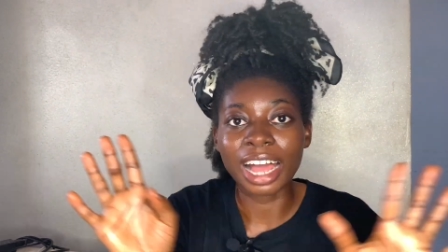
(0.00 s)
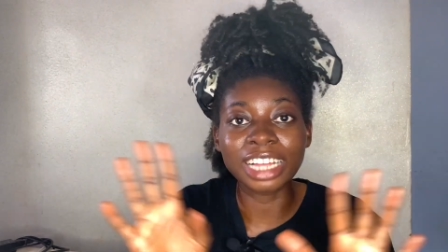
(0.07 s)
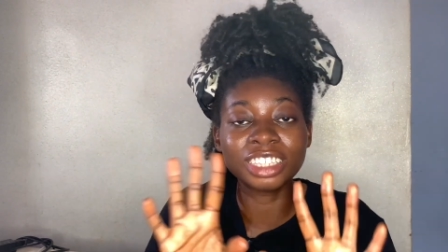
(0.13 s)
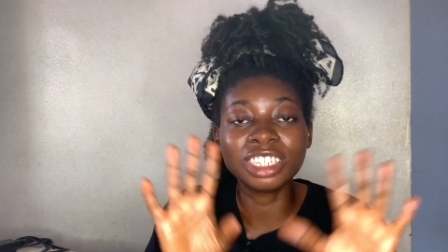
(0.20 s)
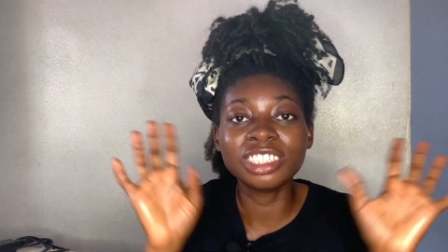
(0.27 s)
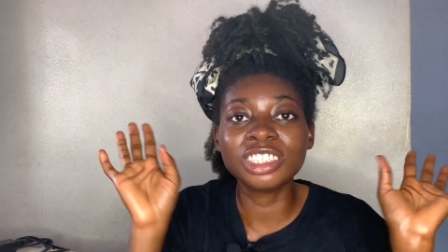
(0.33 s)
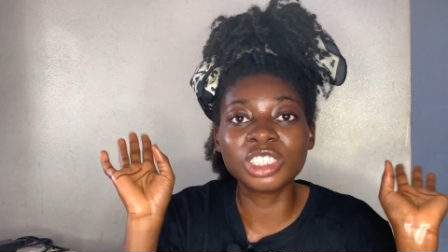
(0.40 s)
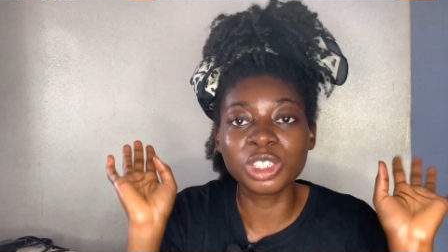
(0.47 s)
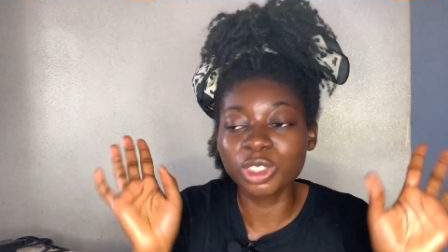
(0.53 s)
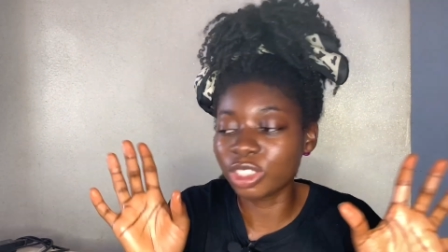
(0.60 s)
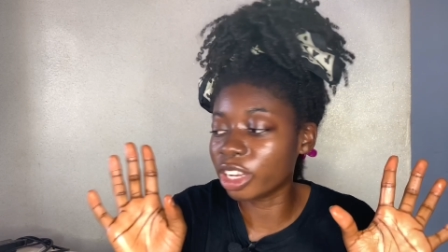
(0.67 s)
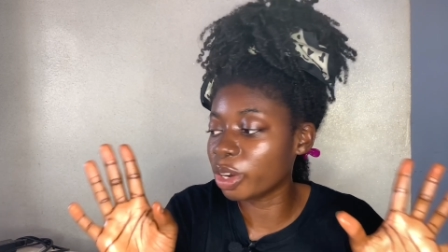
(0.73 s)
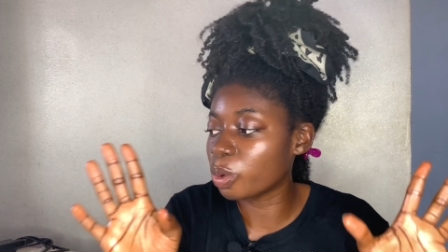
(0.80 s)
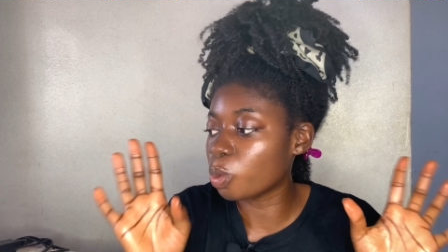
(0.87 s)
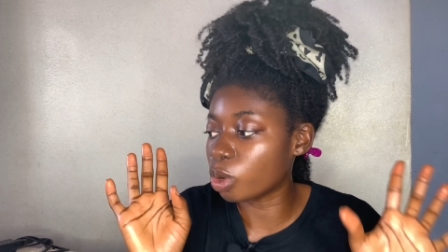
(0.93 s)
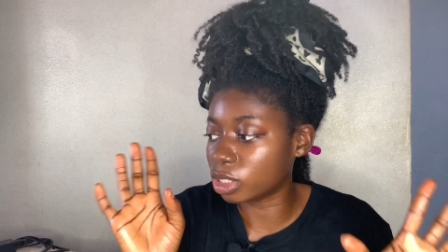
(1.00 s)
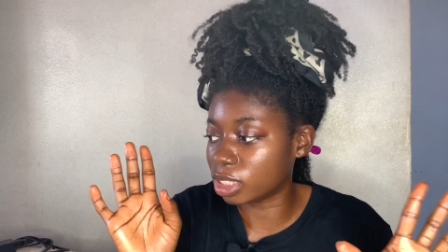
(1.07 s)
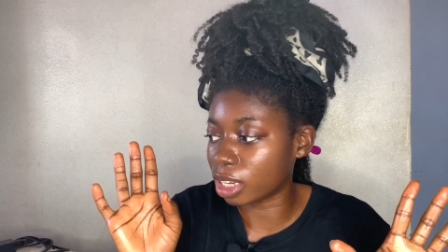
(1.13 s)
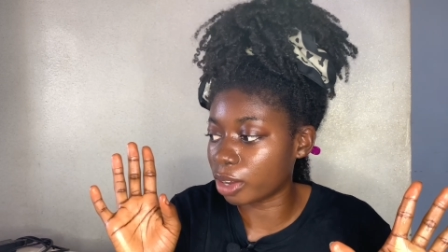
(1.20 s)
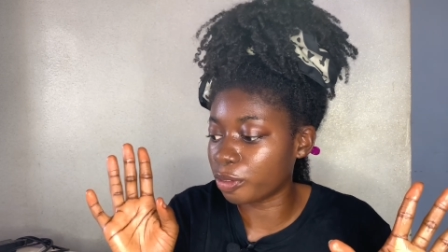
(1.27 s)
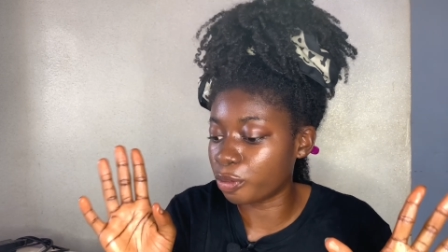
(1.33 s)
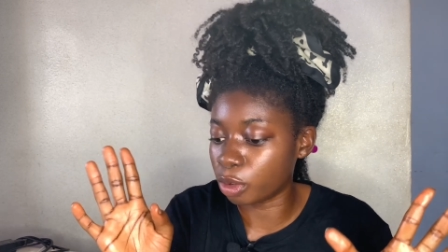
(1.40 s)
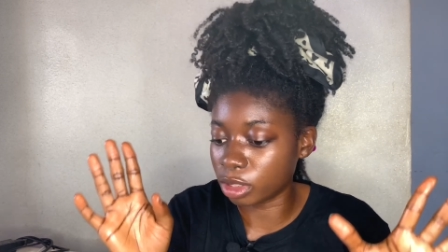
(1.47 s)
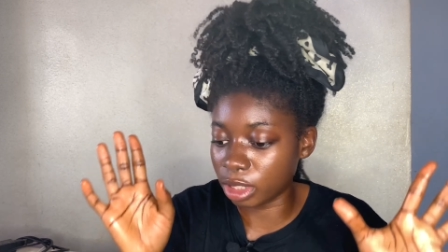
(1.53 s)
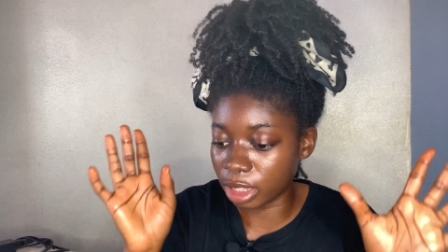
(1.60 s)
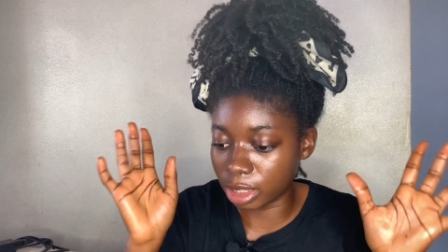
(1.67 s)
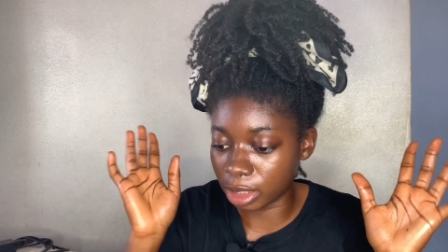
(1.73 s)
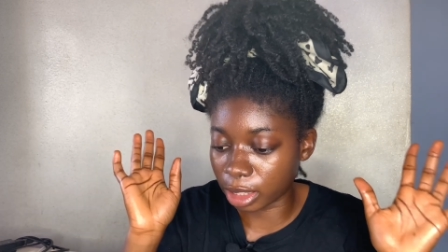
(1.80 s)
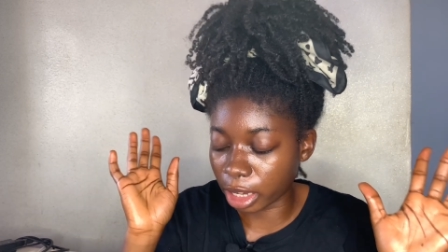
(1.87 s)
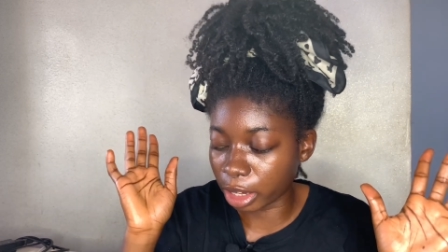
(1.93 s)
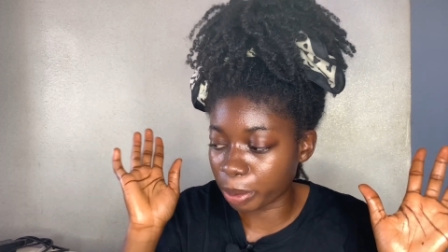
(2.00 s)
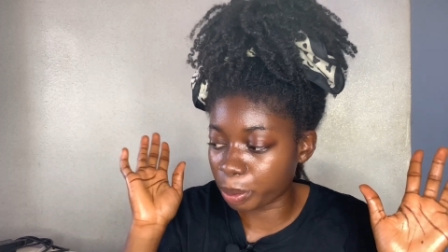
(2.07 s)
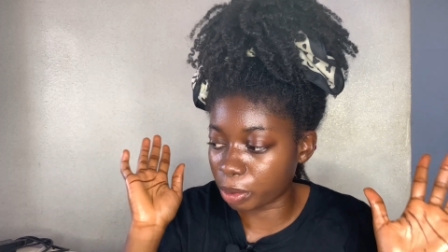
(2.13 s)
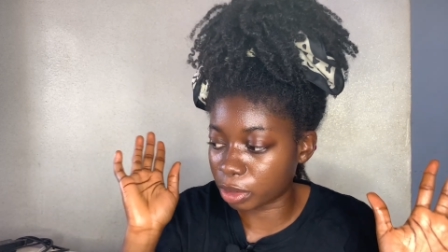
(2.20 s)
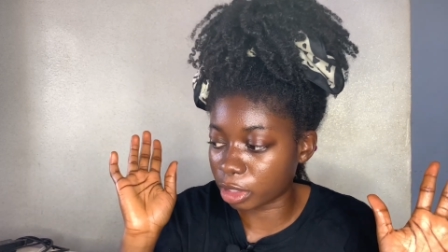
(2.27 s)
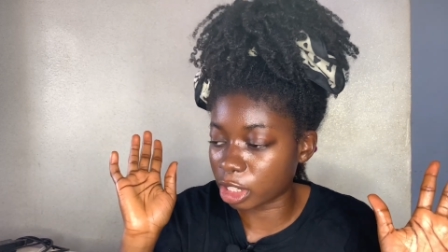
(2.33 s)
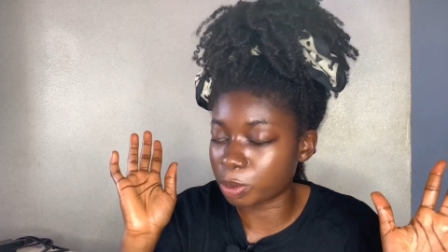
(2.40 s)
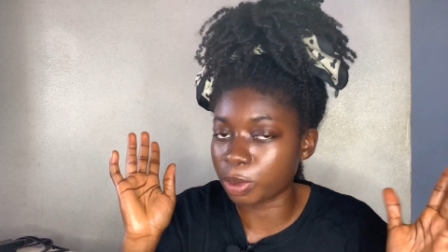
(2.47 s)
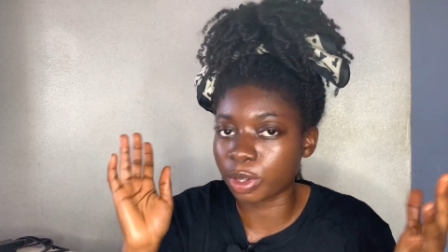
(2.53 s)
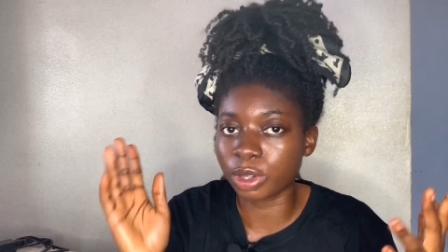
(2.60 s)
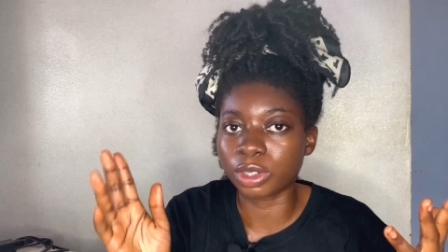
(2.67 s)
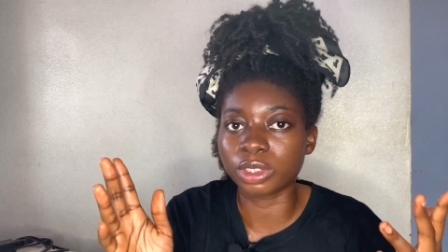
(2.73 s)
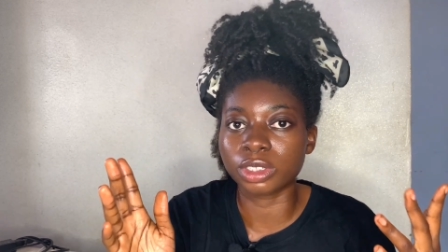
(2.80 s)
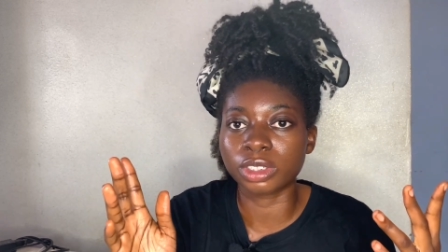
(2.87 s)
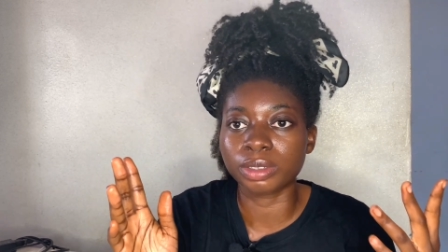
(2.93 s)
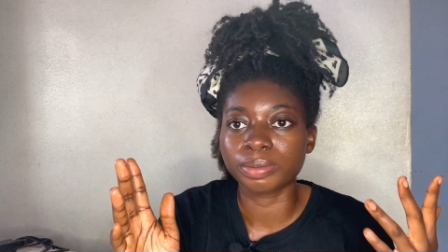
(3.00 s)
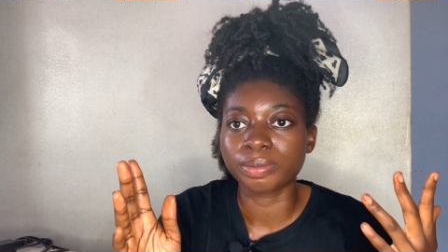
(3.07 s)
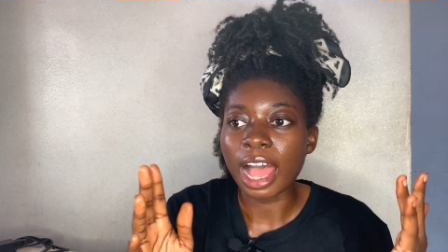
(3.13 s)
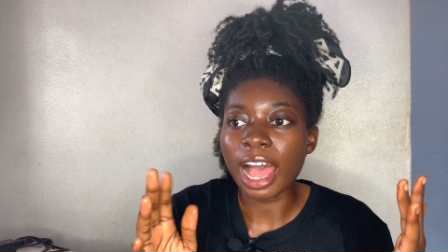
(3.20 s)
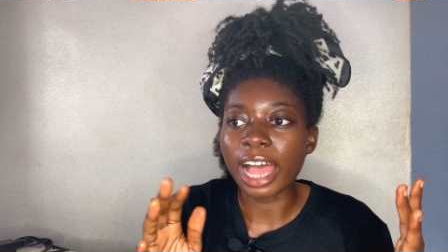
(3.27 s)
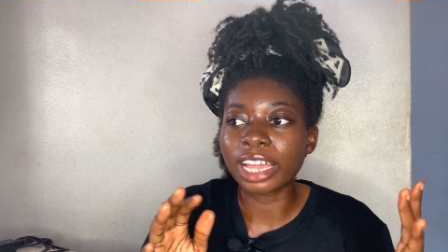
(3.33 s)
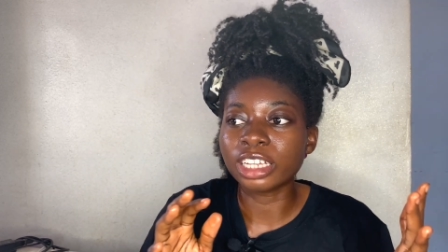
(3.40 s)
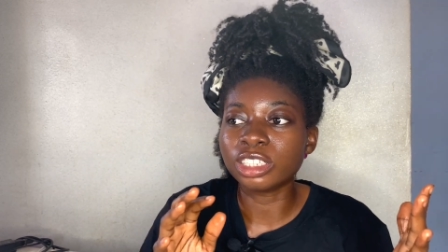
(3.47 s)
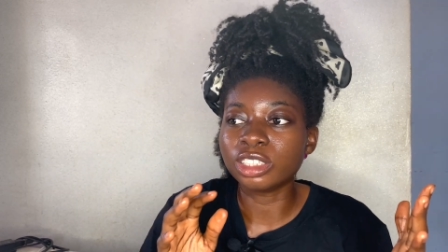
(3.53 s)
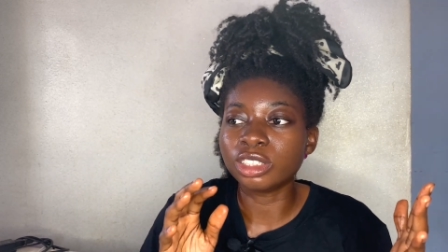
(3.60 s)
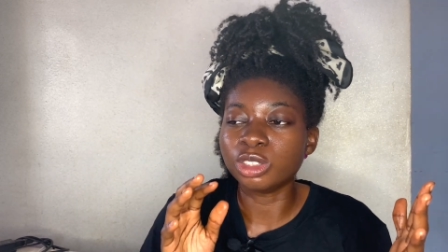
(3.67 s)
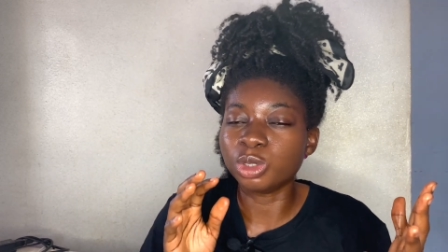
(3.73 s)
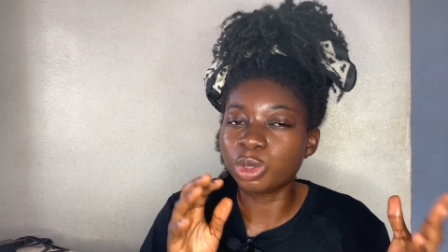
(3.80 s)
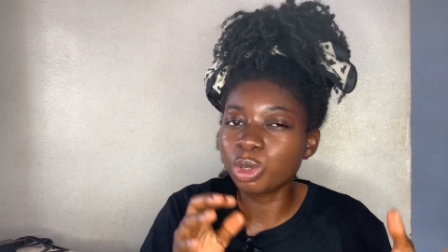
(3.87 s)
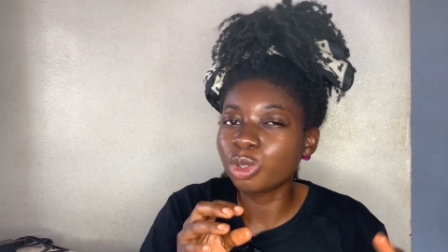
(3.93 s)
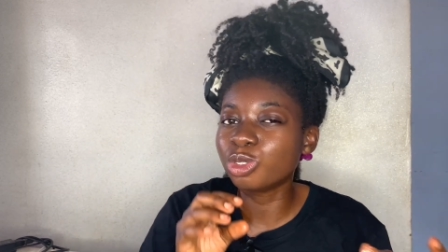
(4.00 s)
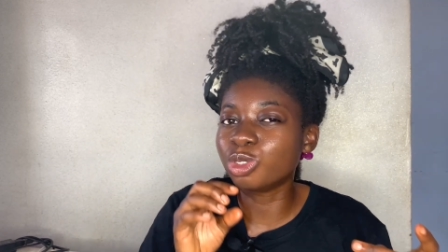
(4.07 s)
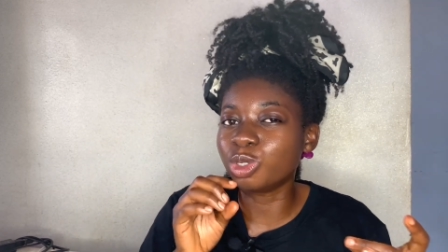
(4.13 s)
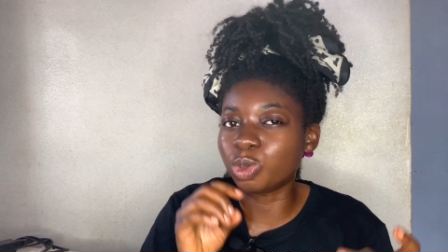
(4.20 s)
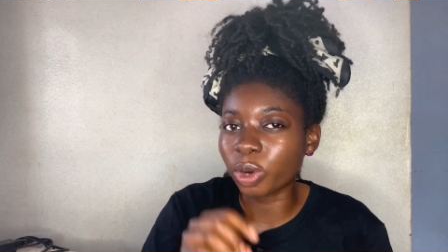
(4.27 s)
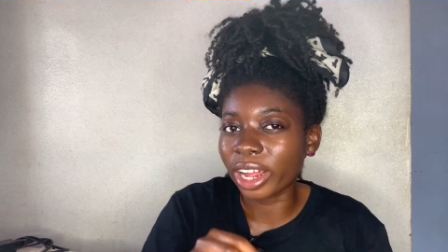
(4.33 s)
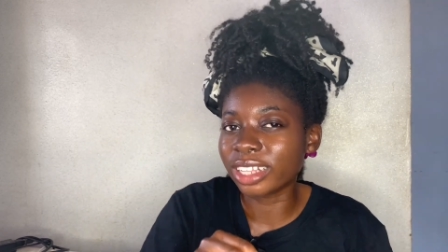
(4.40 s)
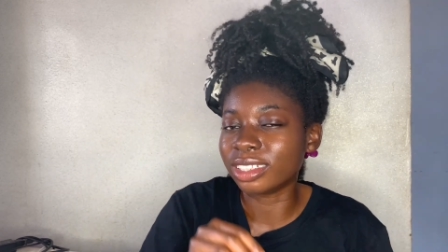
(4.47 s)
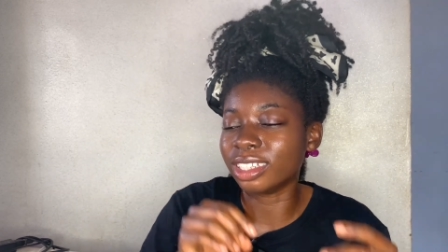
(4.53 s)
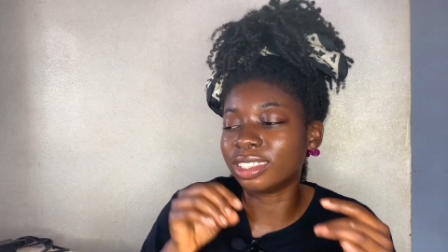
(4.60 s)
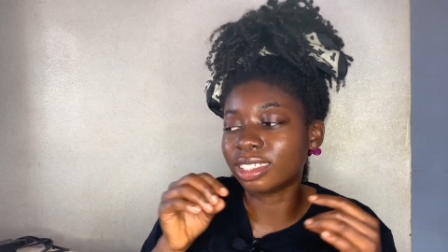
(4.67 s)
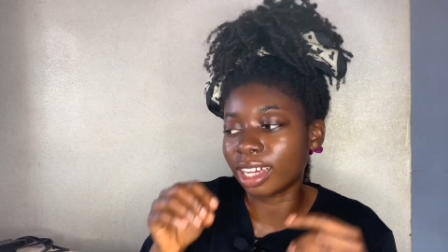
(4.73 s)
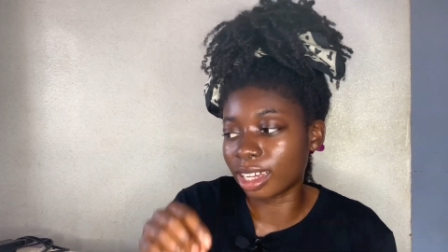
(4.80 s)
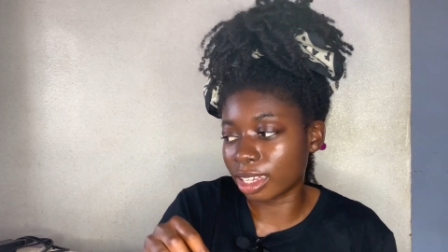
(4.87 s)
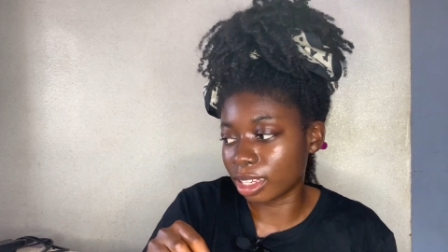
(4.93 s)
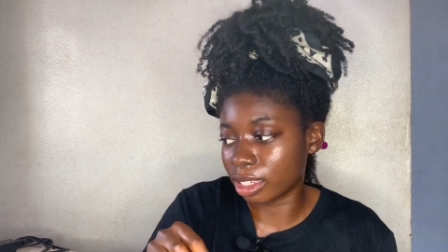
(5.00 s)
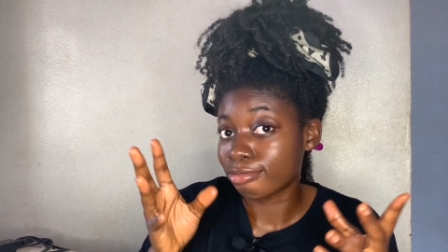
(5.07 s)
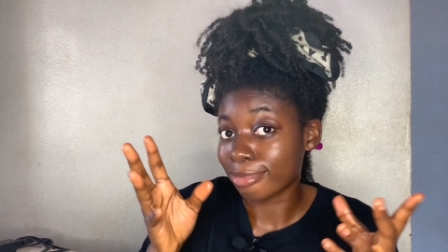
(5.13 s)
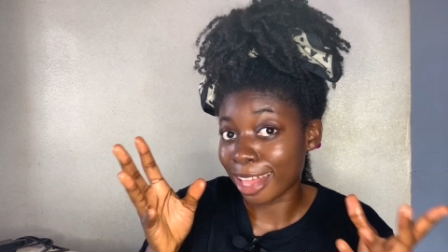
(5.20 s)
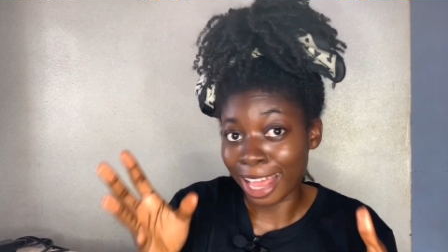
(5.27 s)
I didn't use any water for this detangling process because I do dry detangling.